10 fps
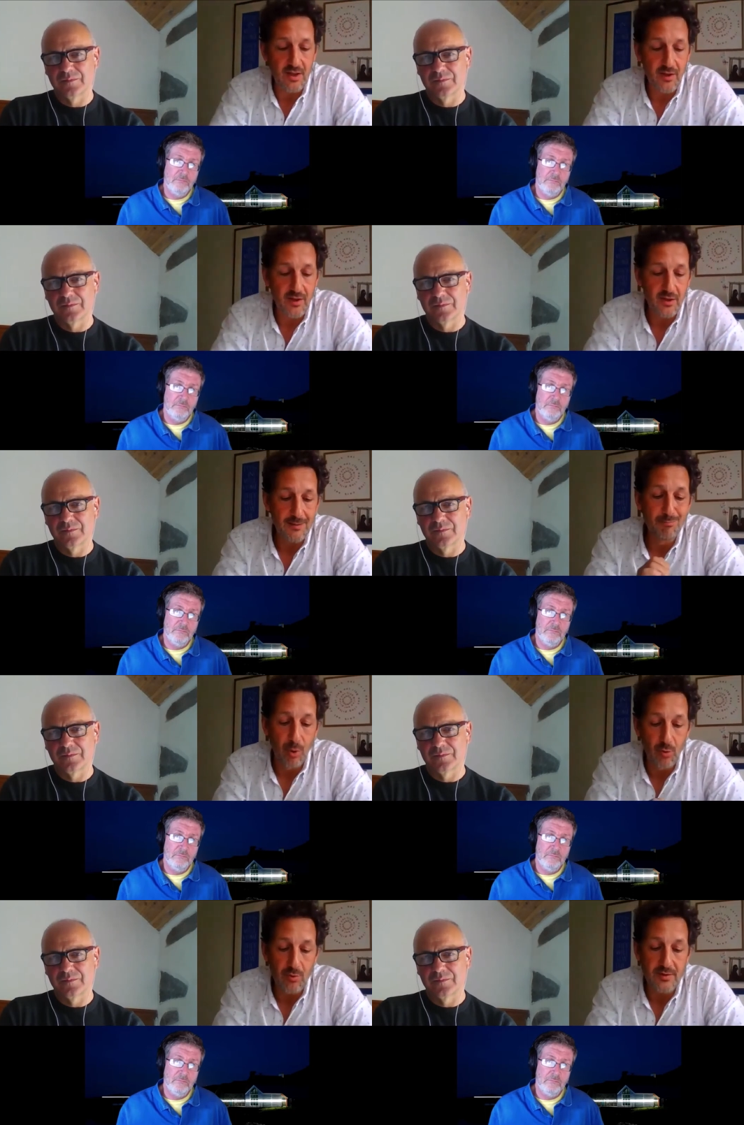Speaker 1: of how
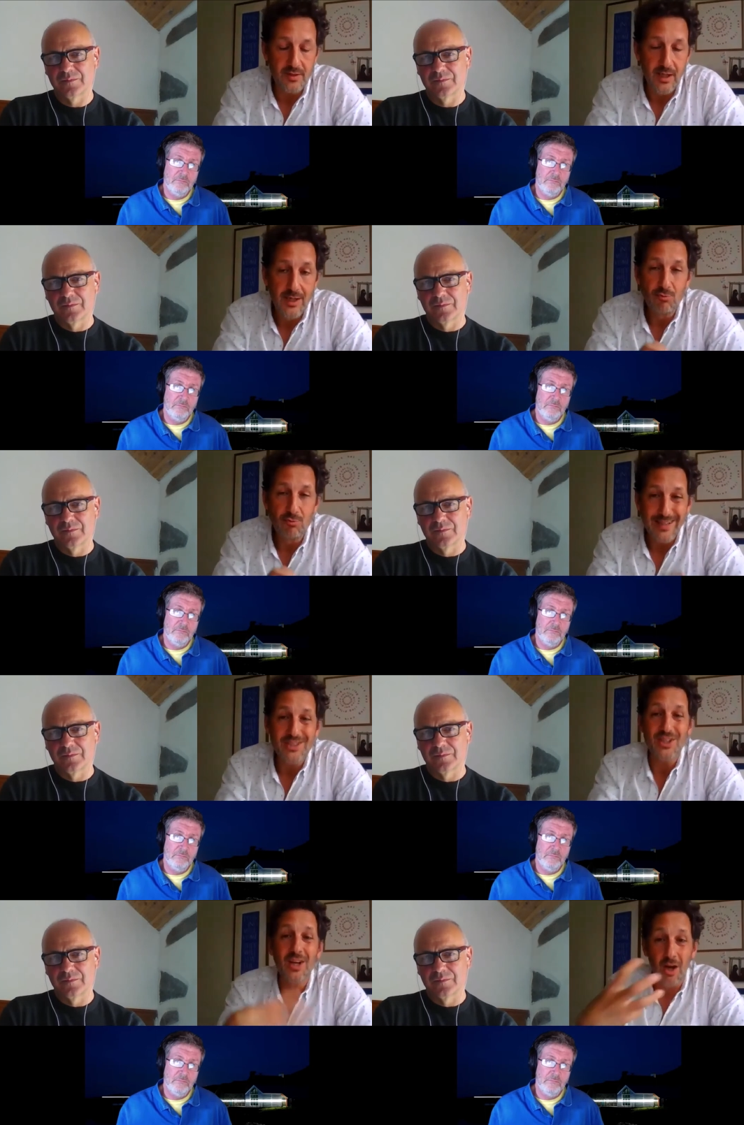important
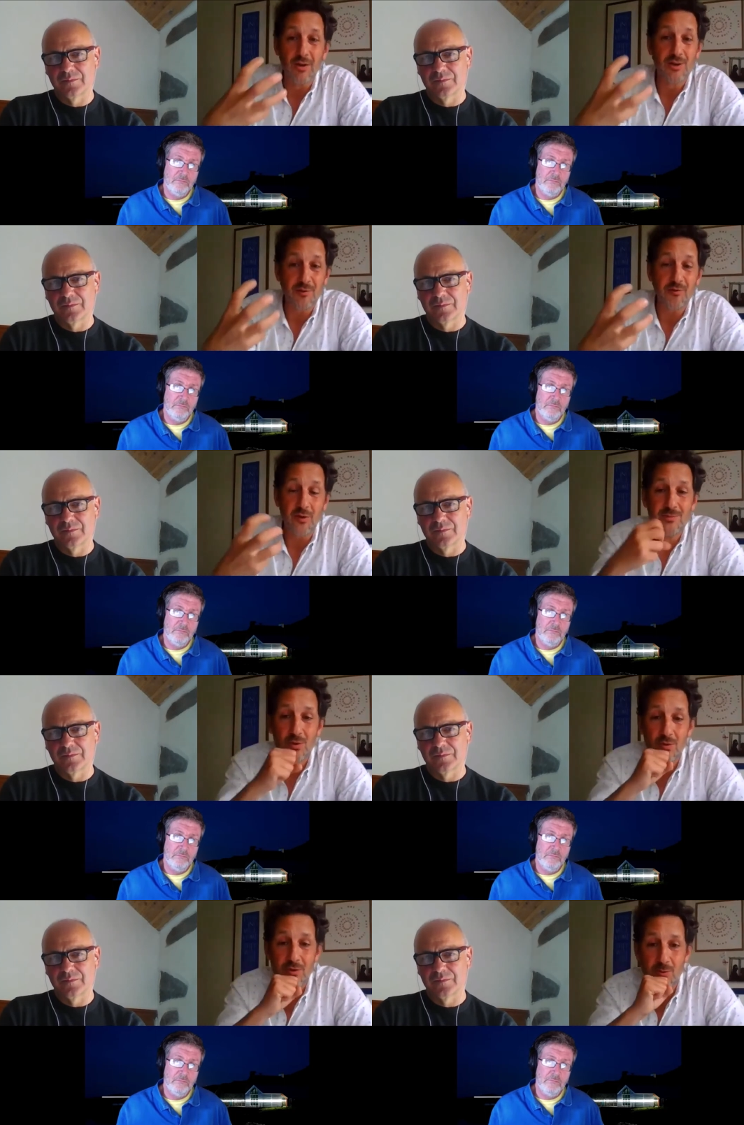reaching out from
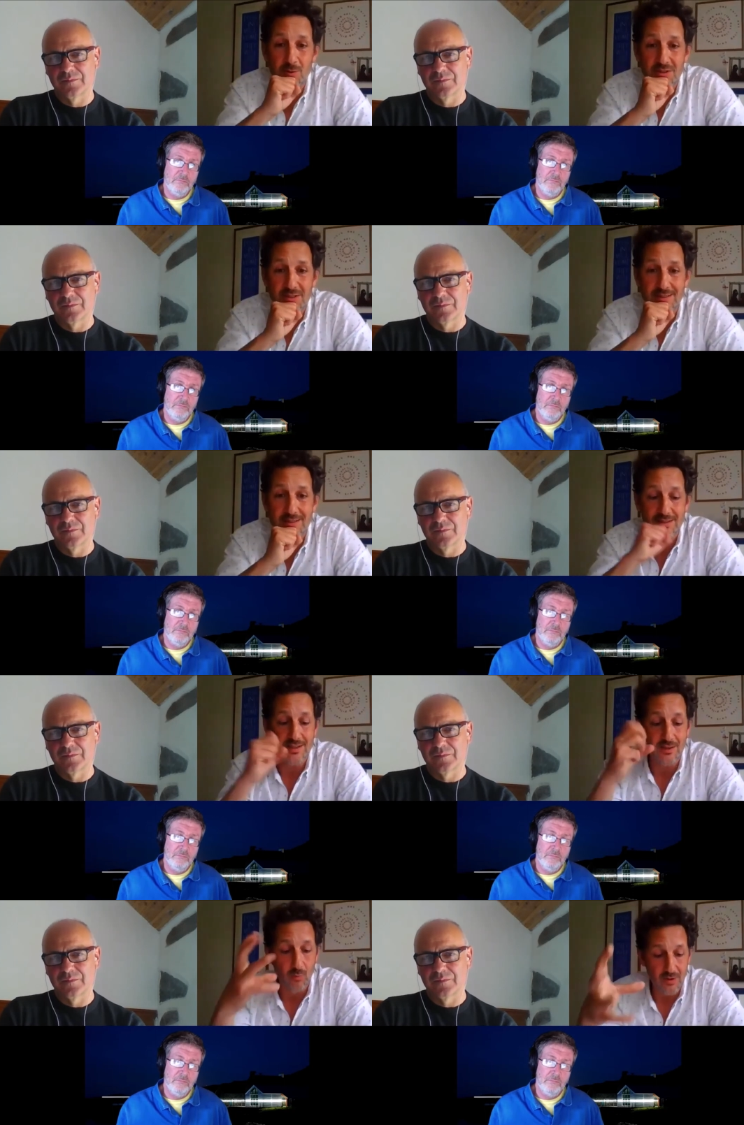North Uist is
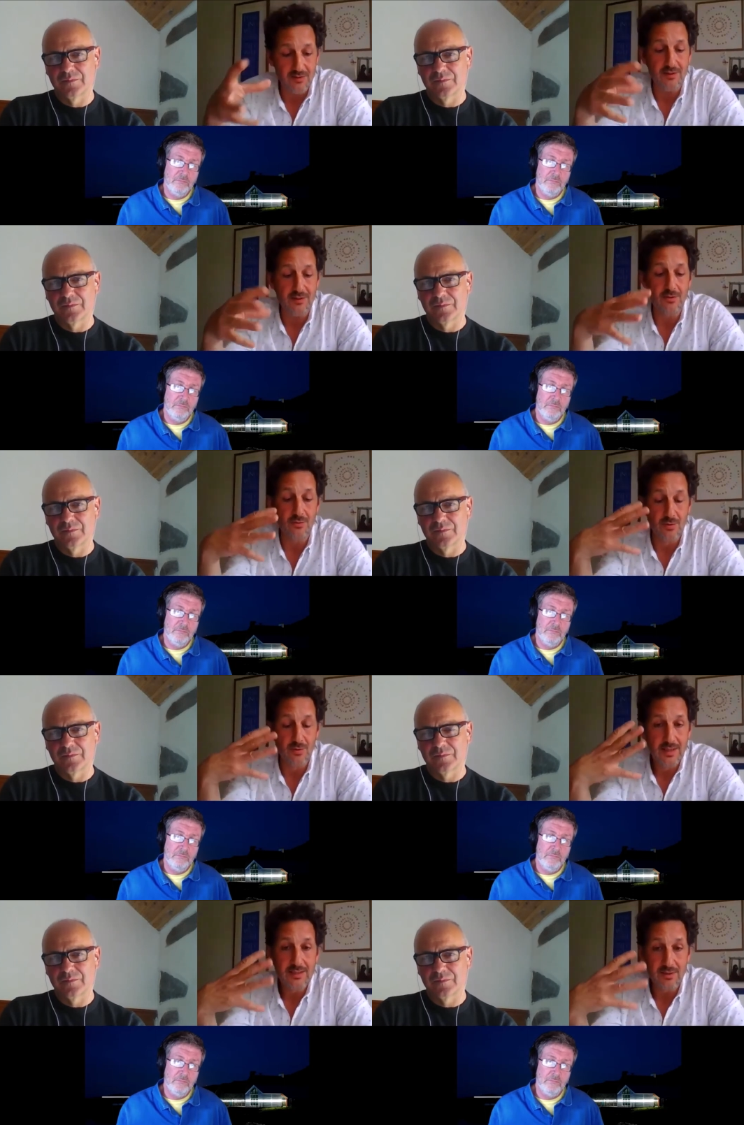to the work that you
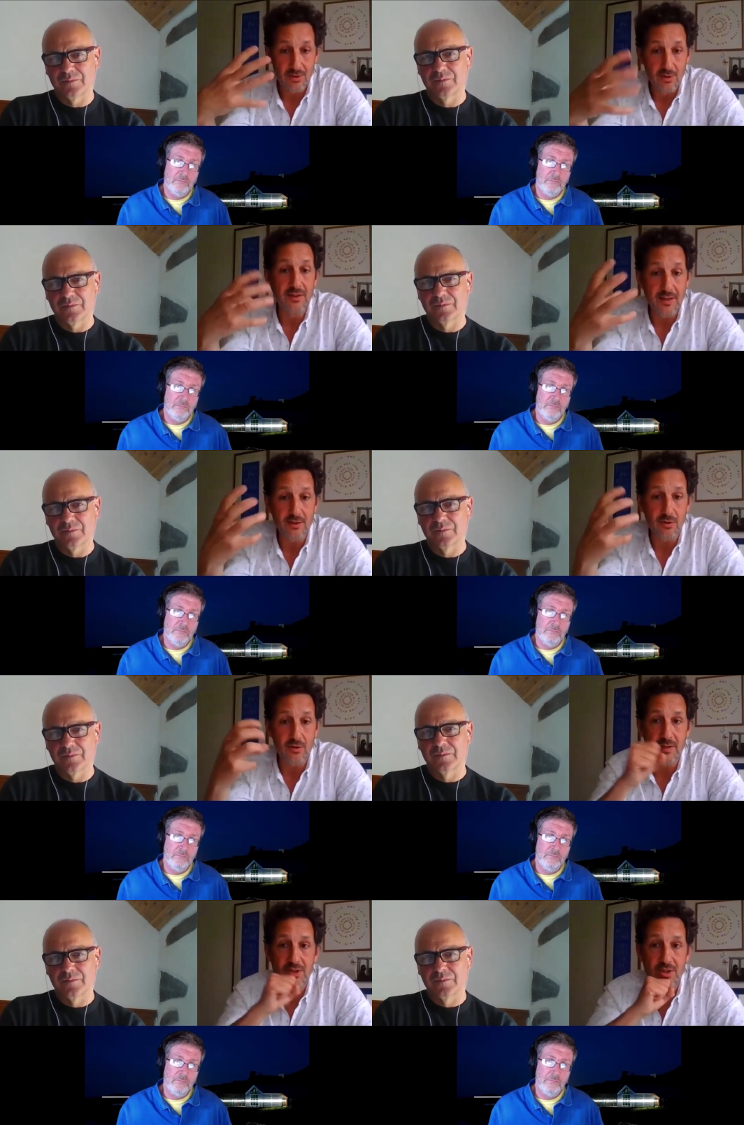do and that you
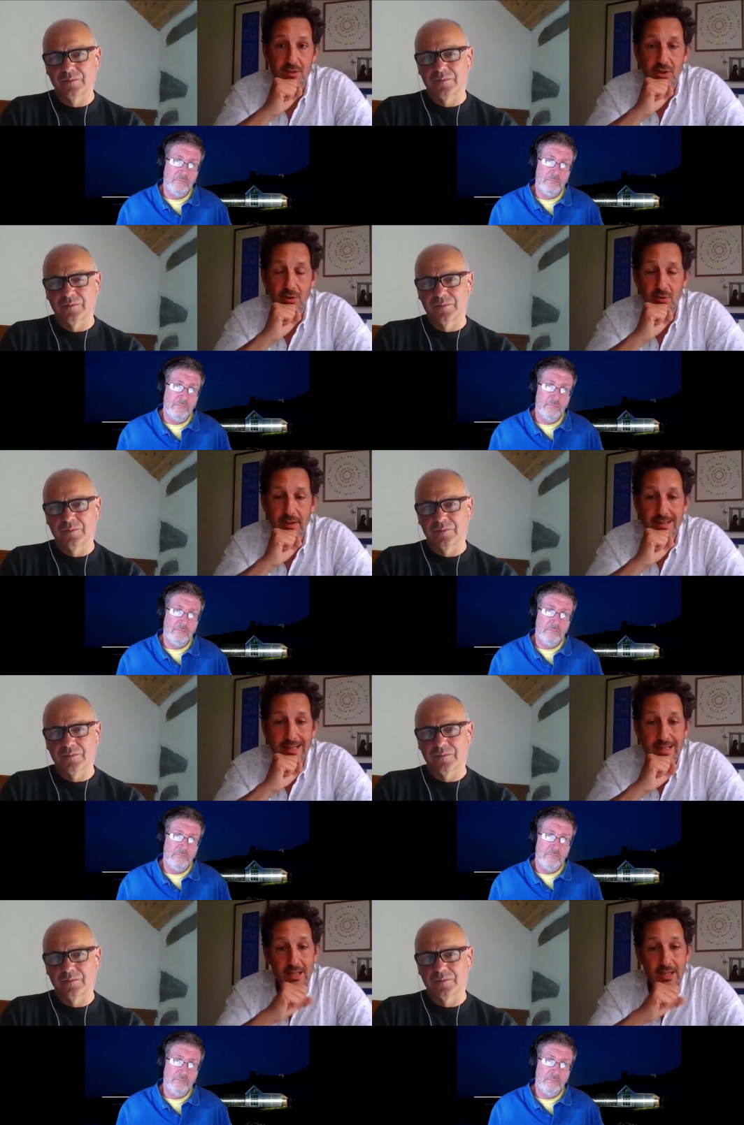commission and curate.